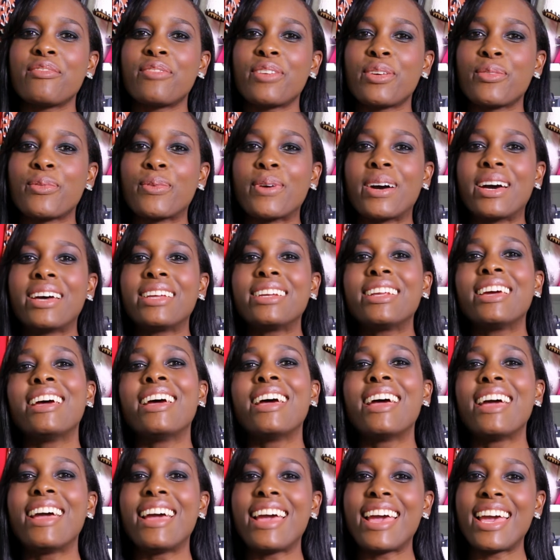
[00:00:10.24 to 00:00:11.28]
everyone,
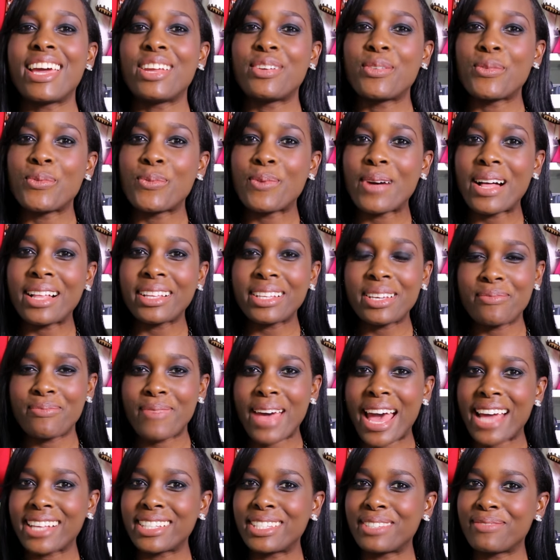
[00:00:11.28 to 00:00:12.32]
and welcome
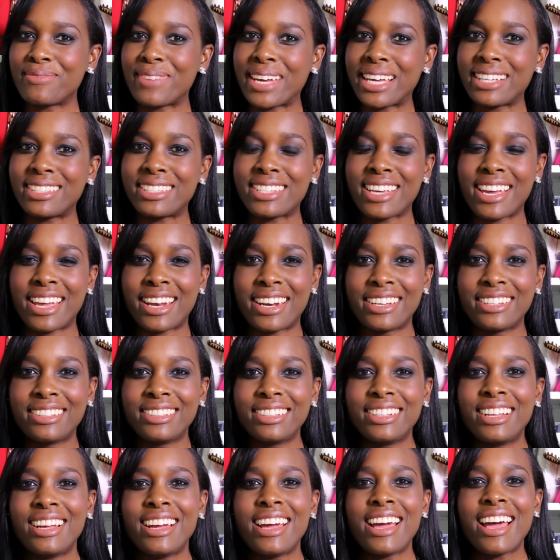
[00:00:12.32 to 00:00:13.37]
back to my
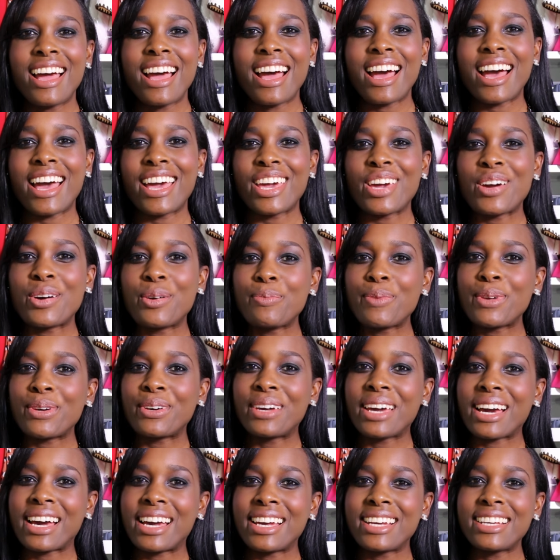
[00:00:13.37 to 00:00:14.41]
channel. I hope you
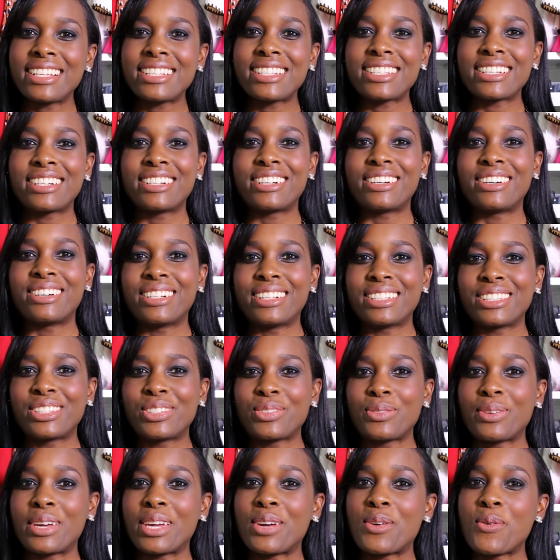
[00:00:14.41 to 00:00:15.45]
guys are all
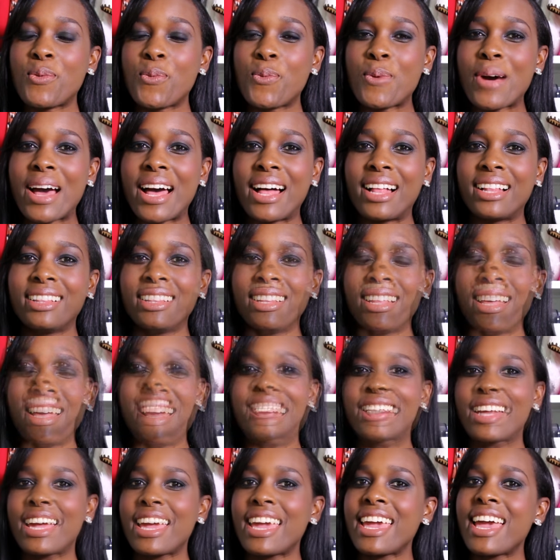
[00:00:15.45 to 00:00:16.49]
doing well.
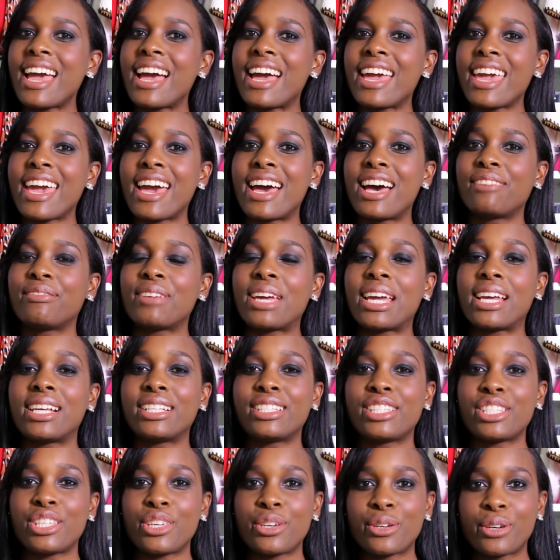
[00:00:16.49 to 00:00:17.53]
Today I have
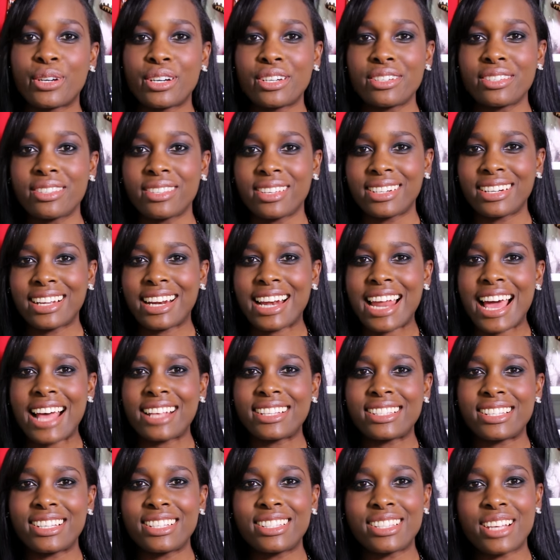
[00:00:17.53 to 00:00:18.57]
a Dior
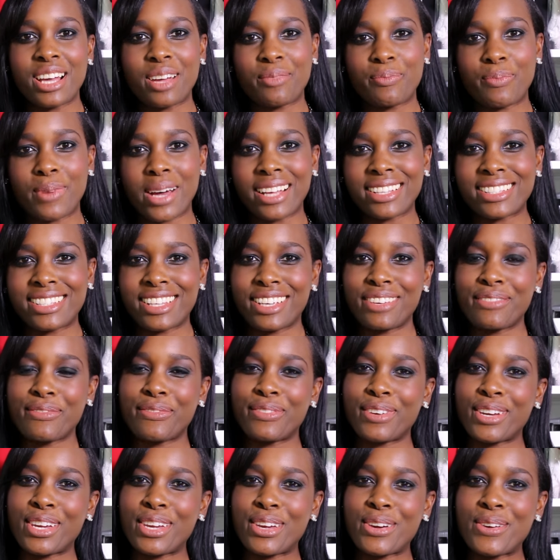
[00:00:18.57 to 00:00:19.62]
sunglasses unboxing
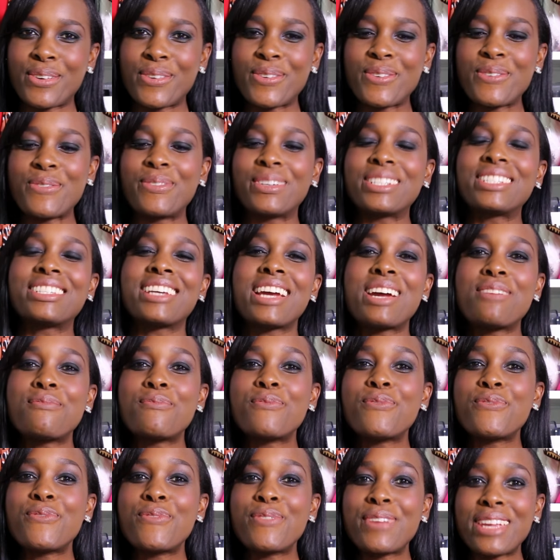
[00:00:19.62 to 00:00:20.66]
for you, which
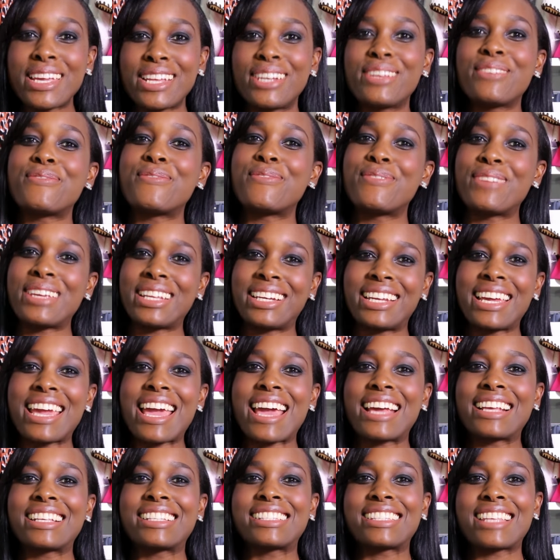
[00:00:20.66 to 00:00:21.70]
I'm really, really
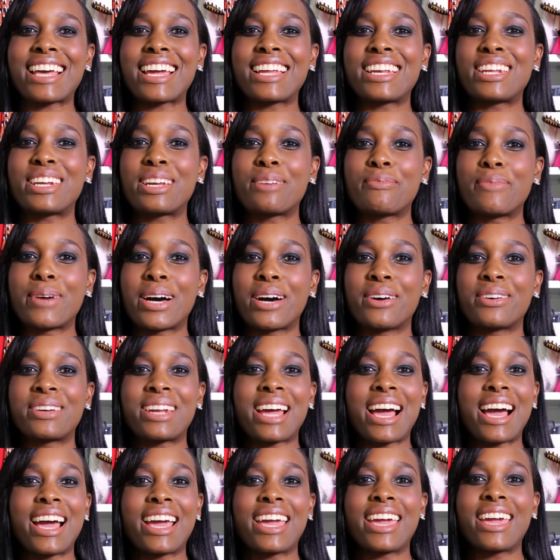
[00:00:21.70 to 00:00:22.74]
excited about.
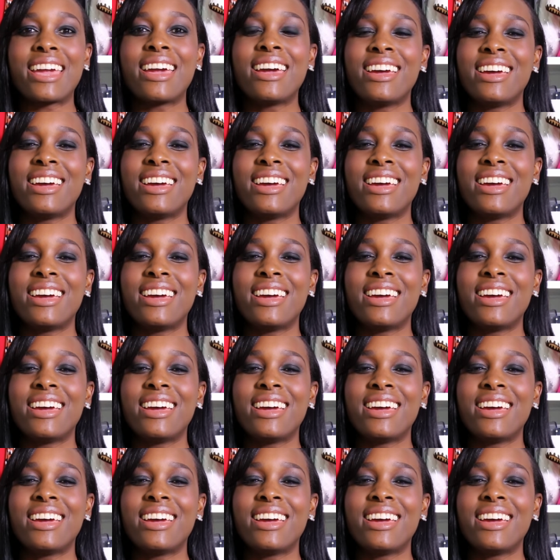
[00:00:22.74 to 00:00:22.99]
I